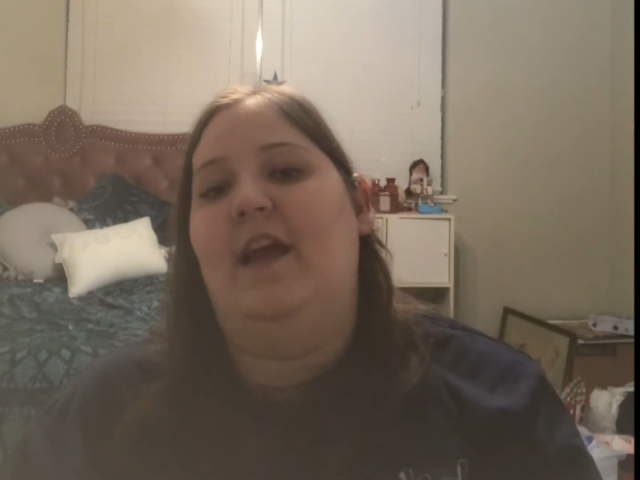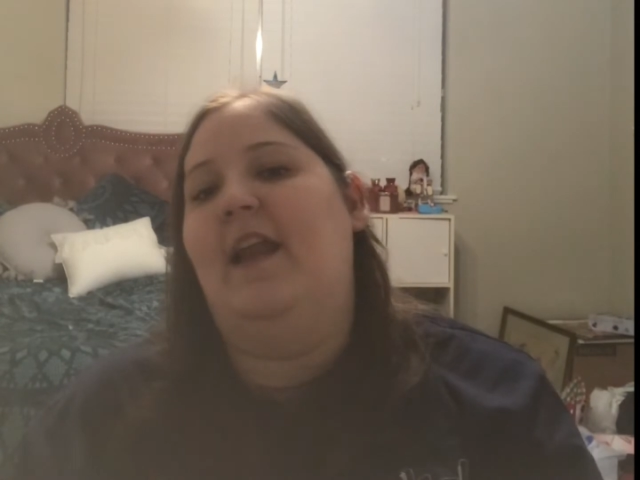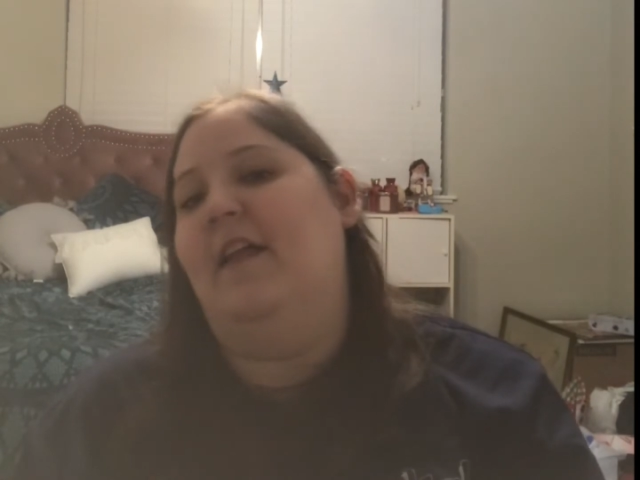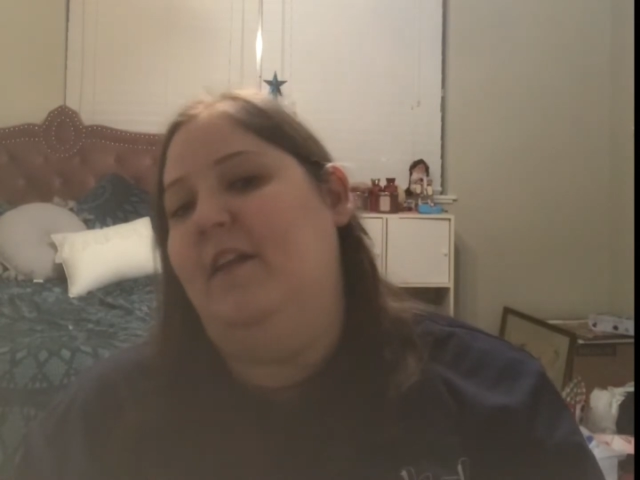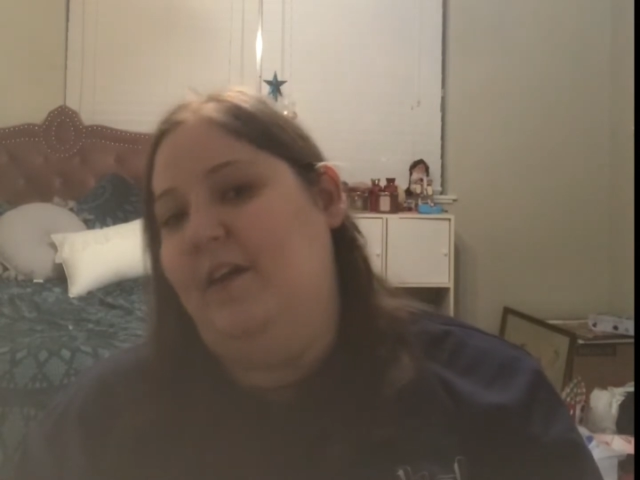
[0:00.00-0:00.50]

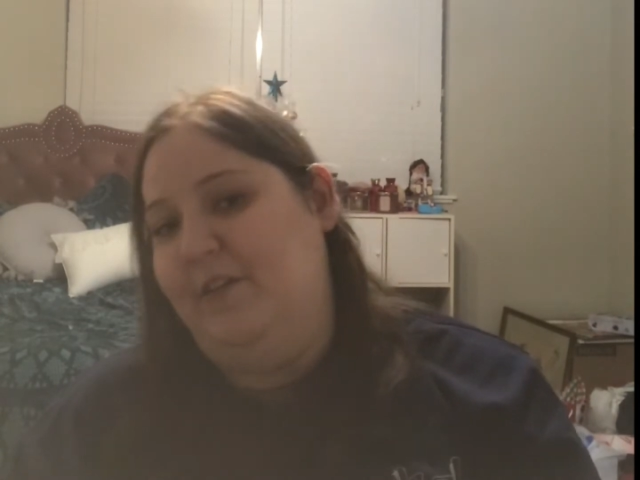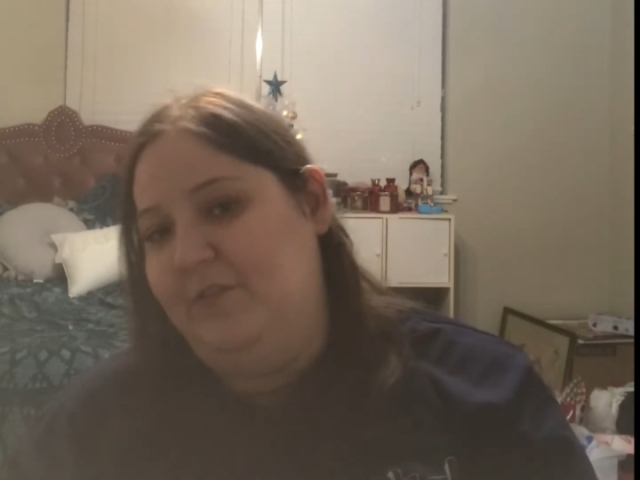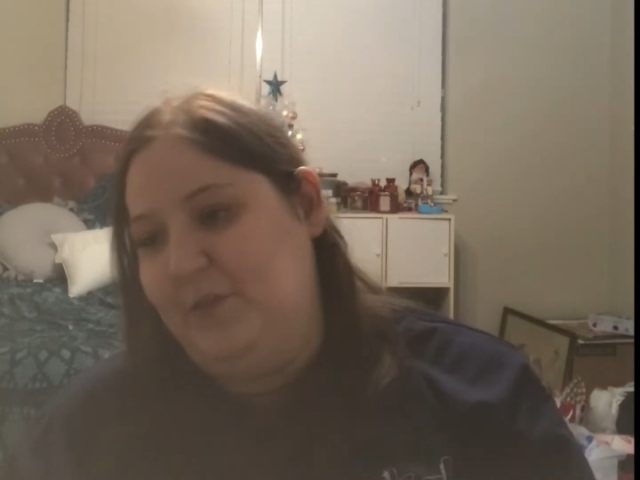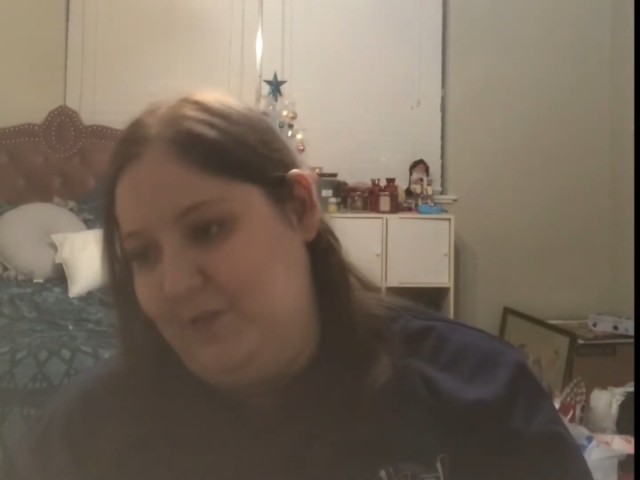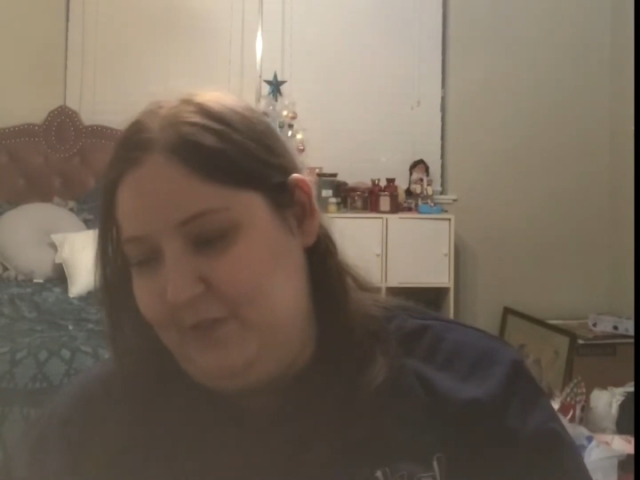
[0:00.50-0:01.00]
and I
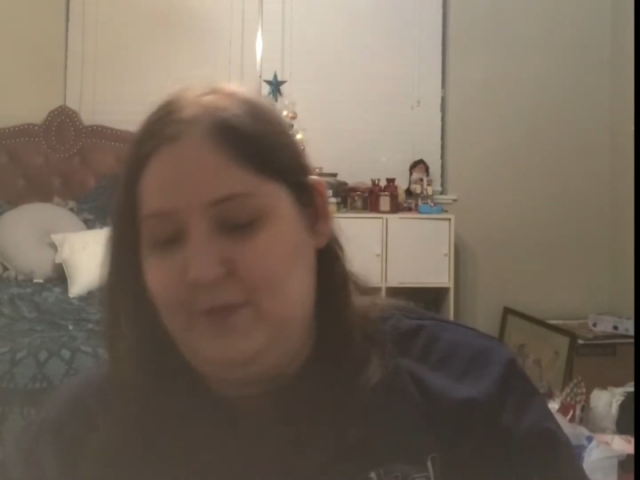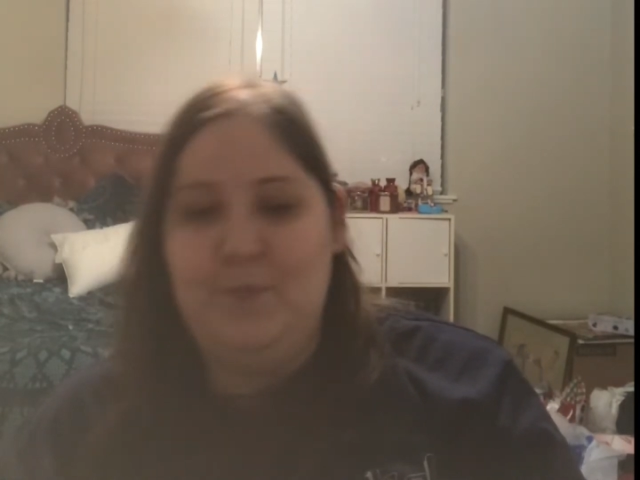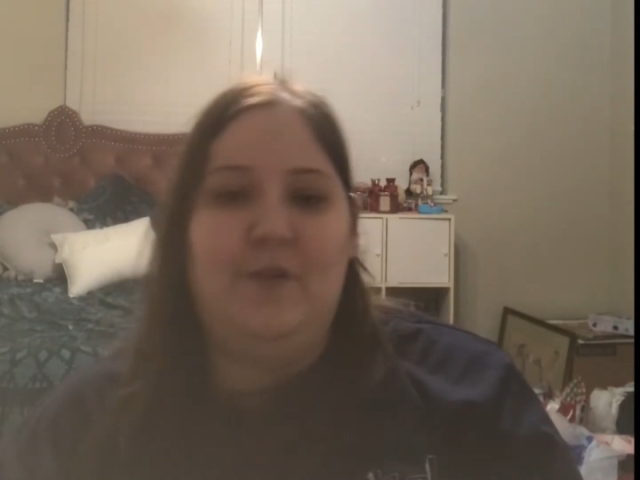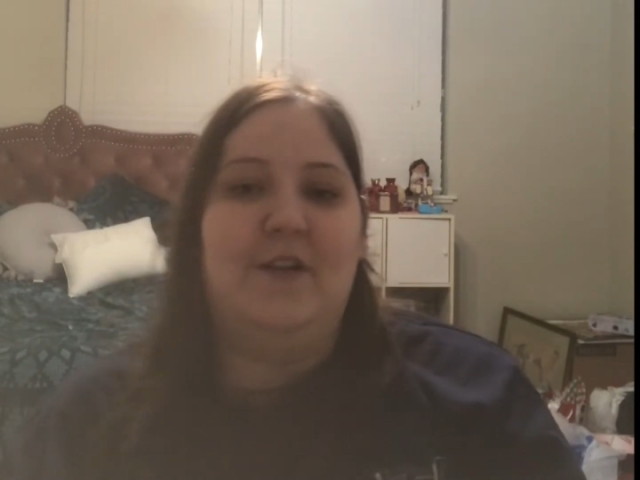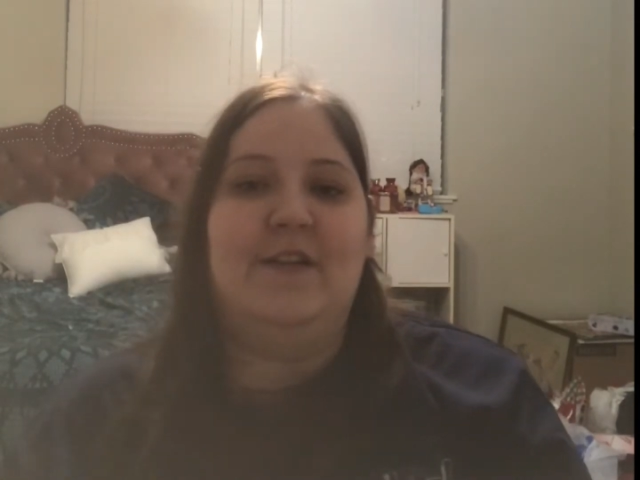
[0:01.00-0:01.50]
love doing
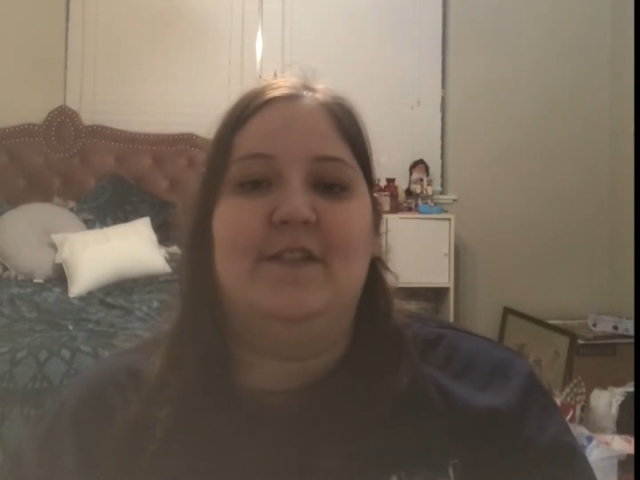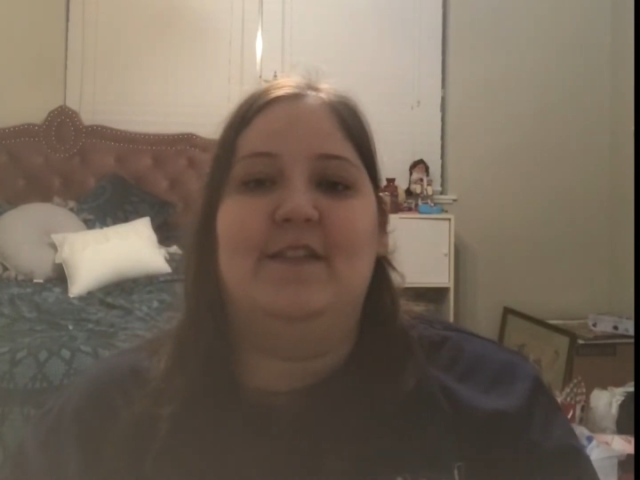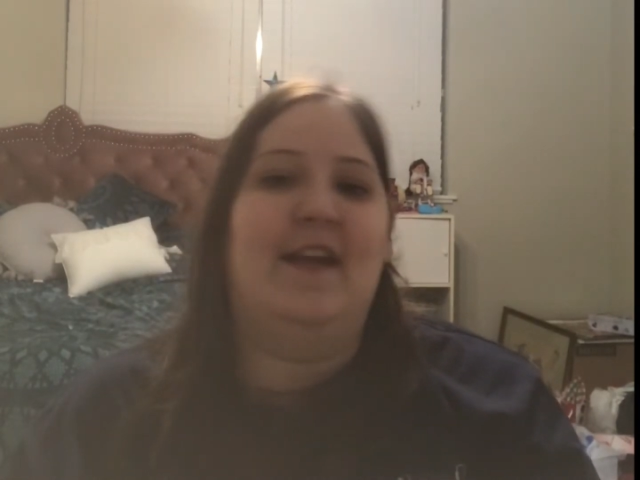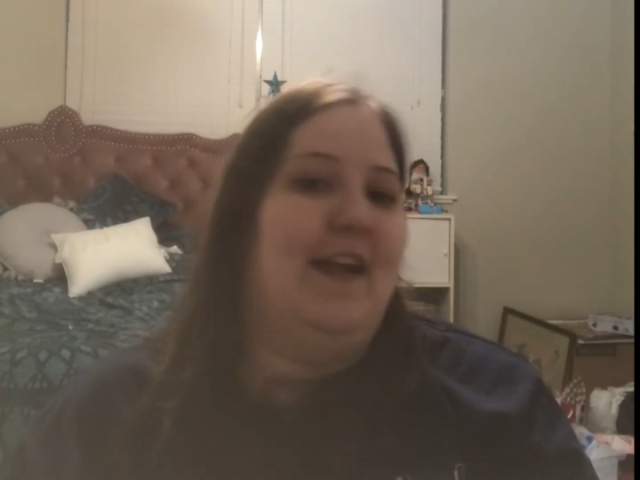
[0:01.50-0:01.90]
s'mores,